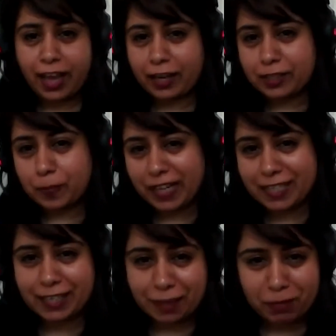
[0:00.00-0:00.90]
and
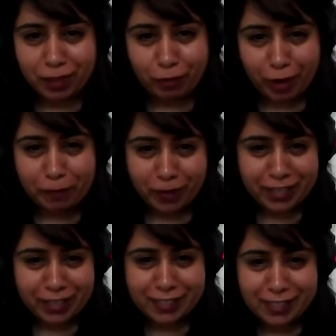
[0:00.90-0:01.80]
placing him in the right
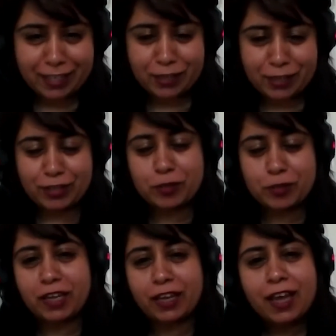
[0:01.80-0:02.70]
mindset, so to
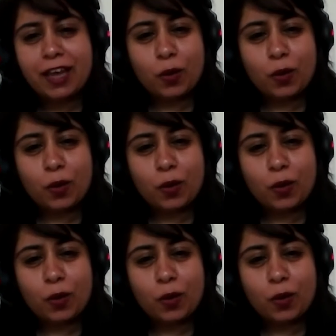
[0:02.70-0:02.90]
speak.